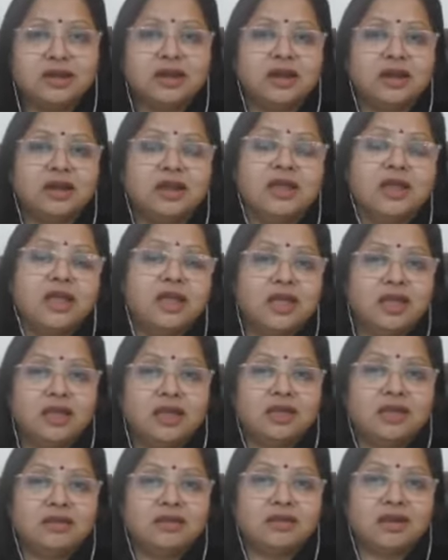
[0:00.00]

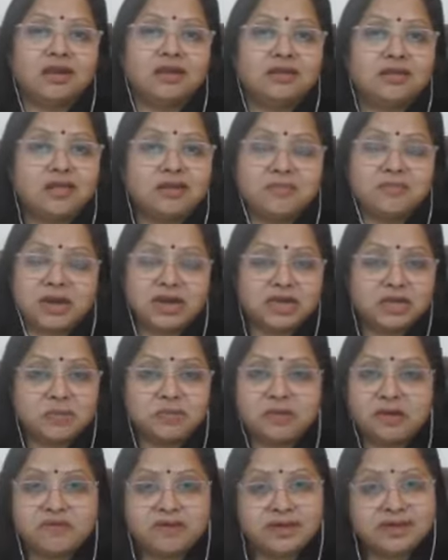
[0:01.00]
and the mighty
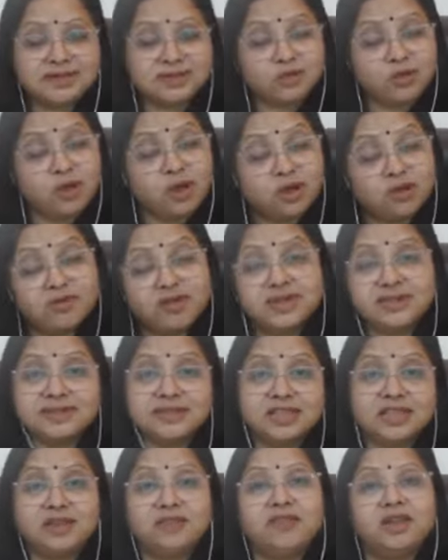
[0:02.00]
power is always
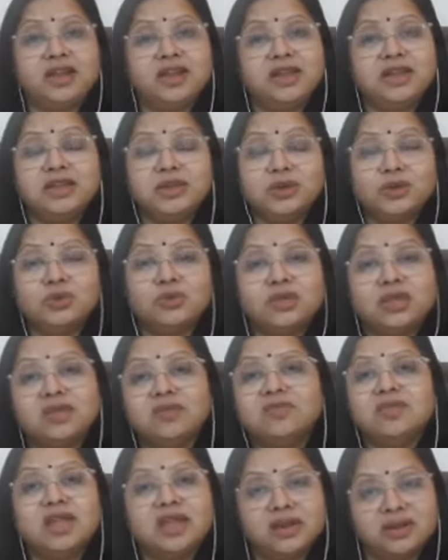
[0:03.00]
there waiting to
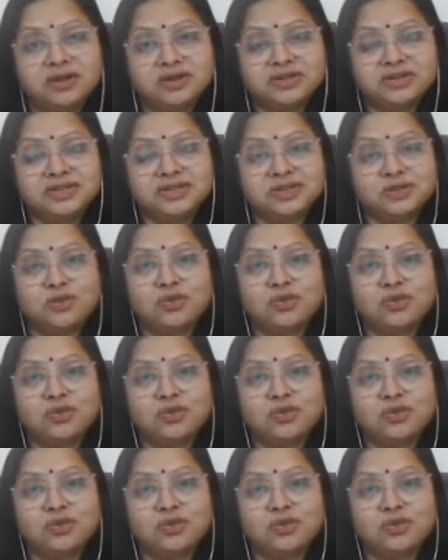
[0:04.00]
give the energies.